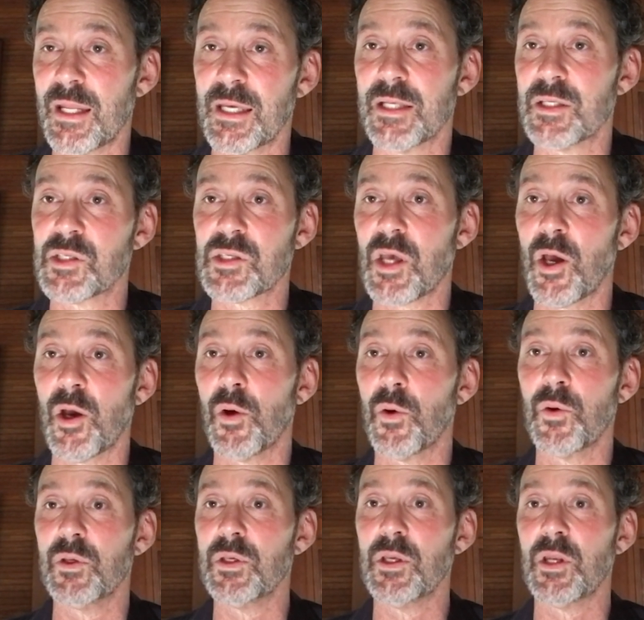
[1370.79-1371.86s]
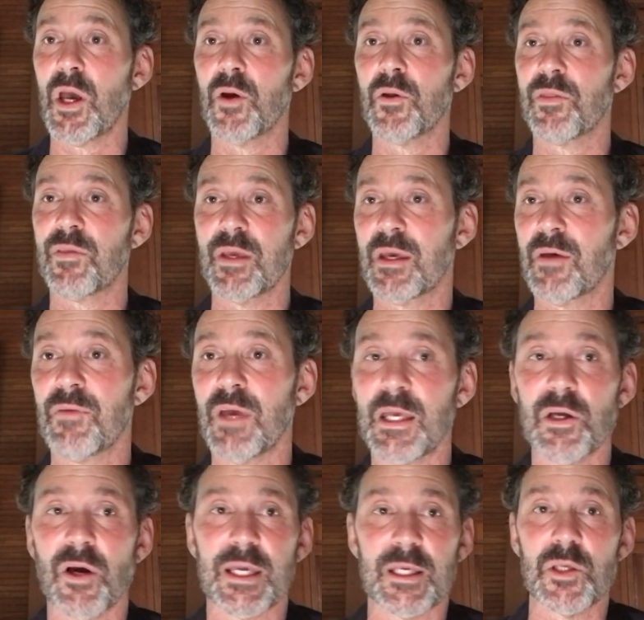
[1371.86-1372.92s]
And so, think of it
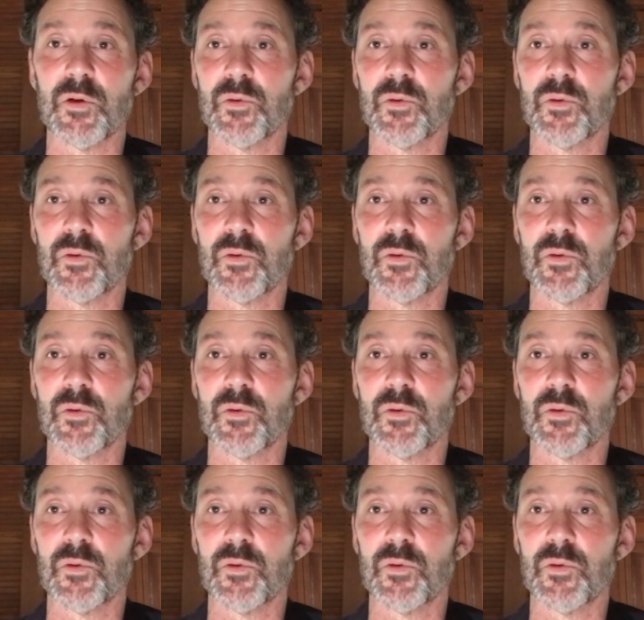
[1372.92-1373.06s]
like